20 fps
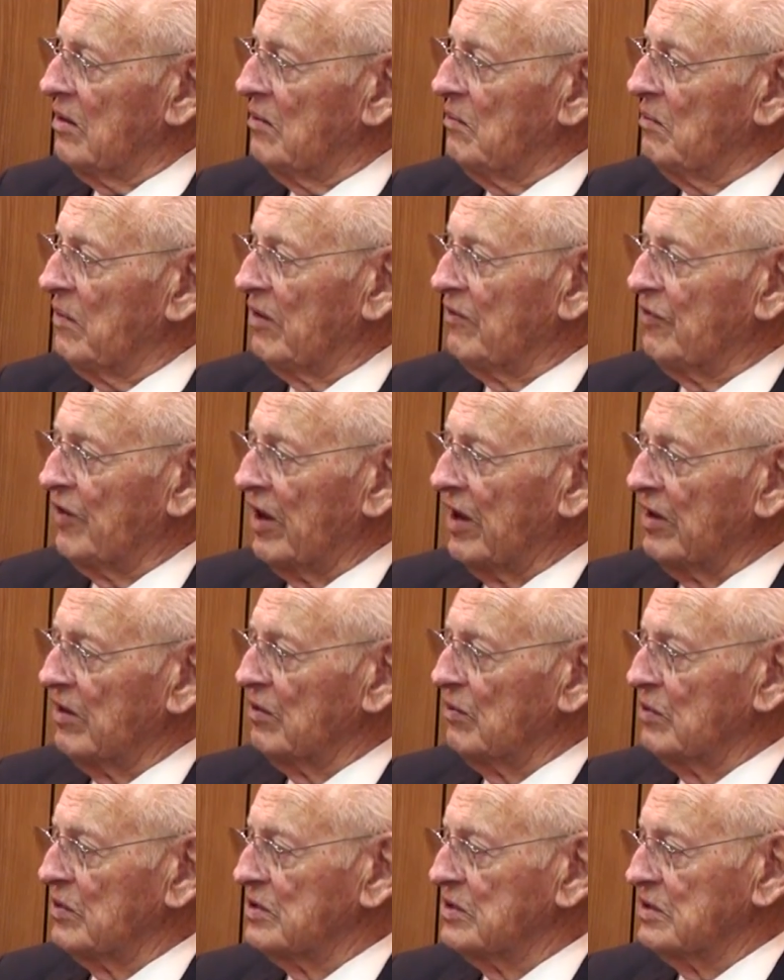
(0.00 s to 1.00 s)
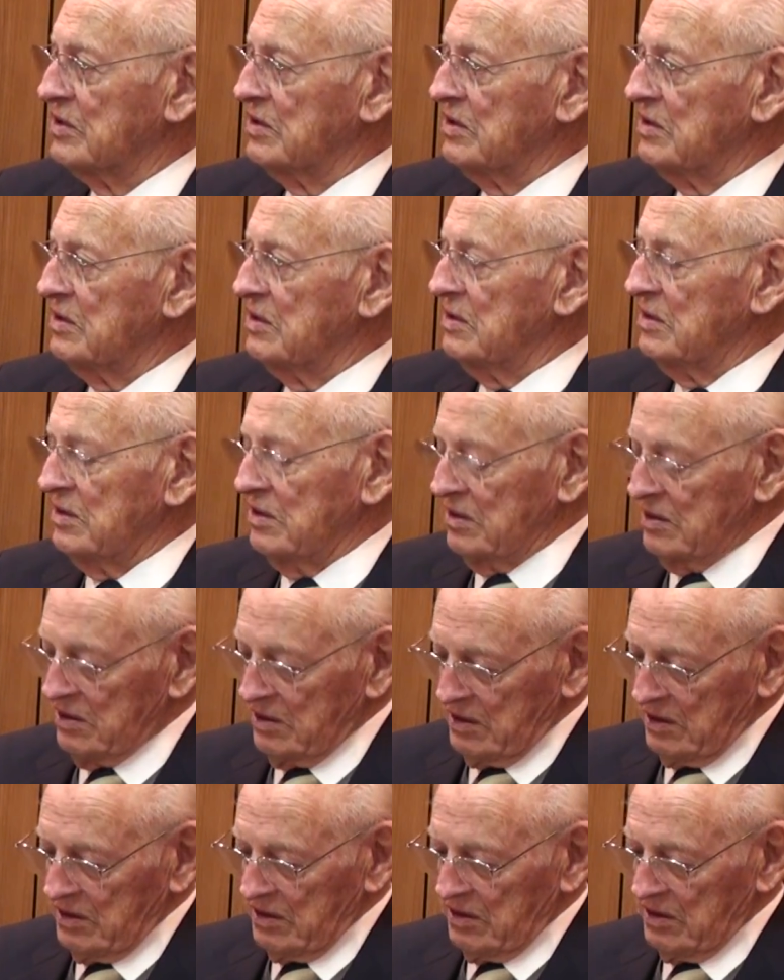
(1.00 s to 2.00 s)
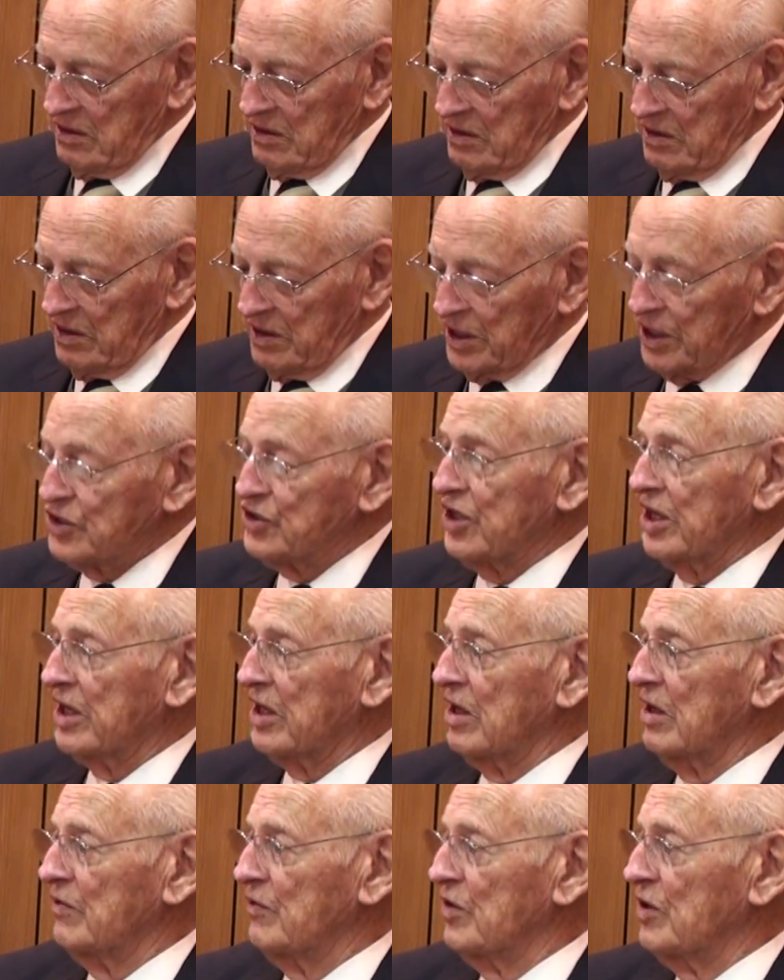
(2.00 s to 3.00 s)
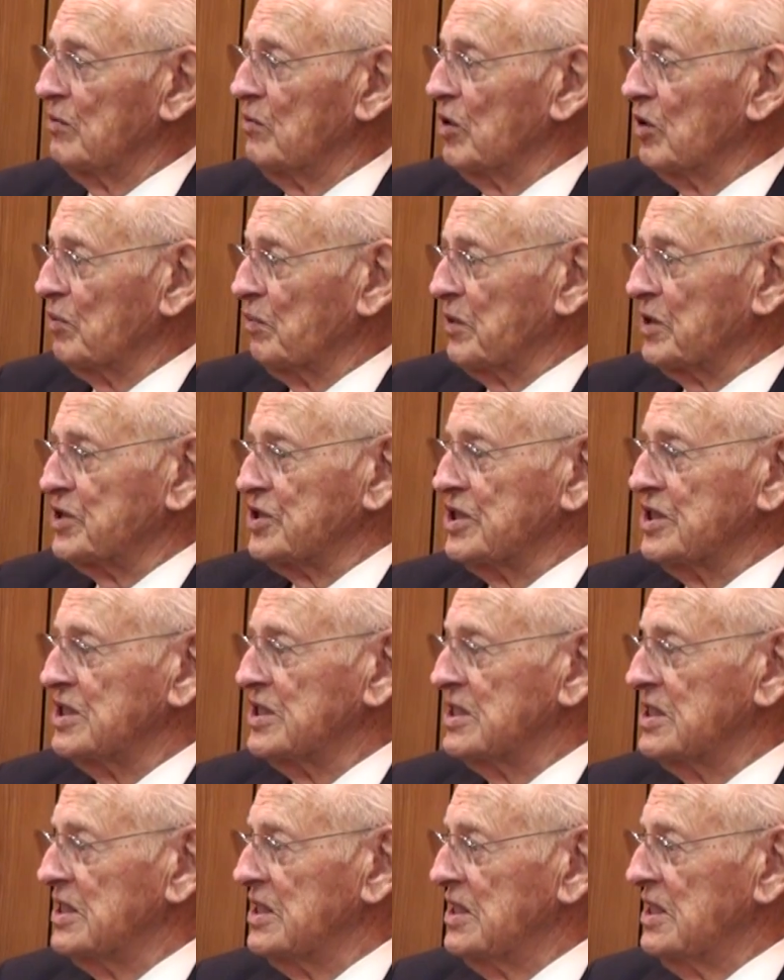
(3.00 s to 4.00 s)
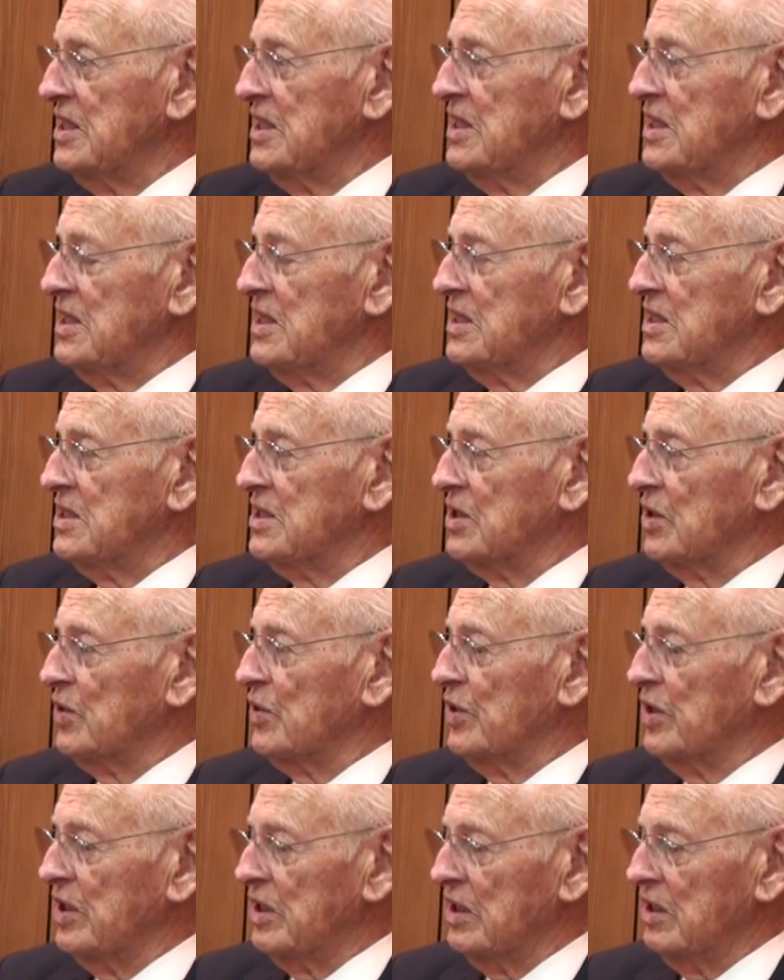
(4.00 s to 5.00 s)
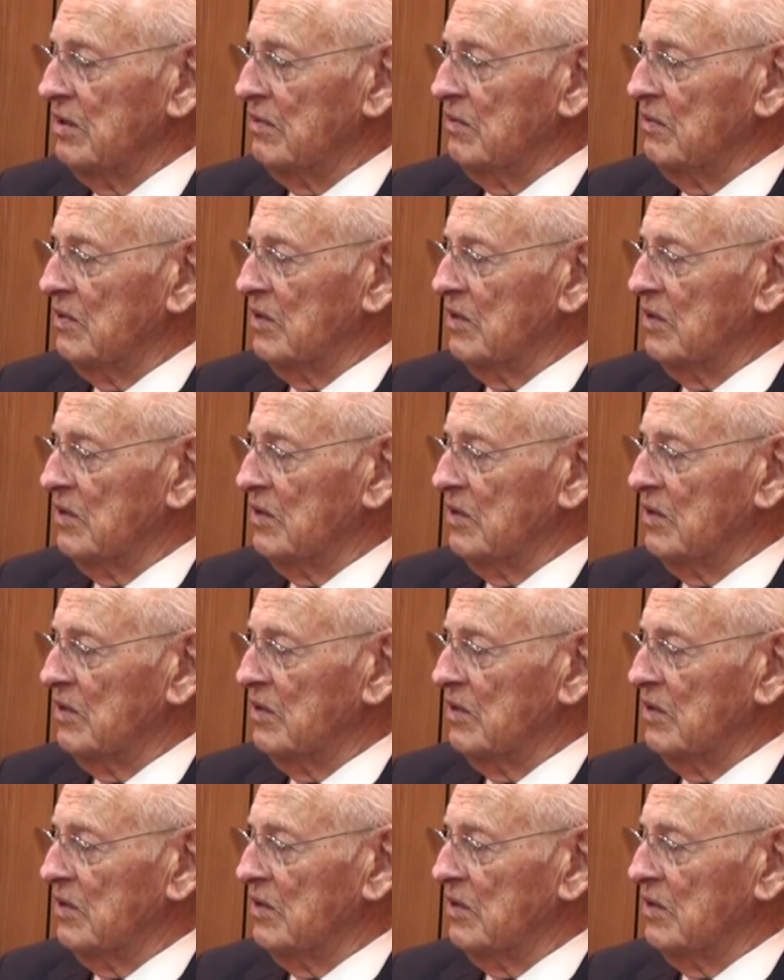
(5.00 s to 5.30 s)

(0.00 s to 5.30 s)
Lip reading: My father was an executive in the milk business, so he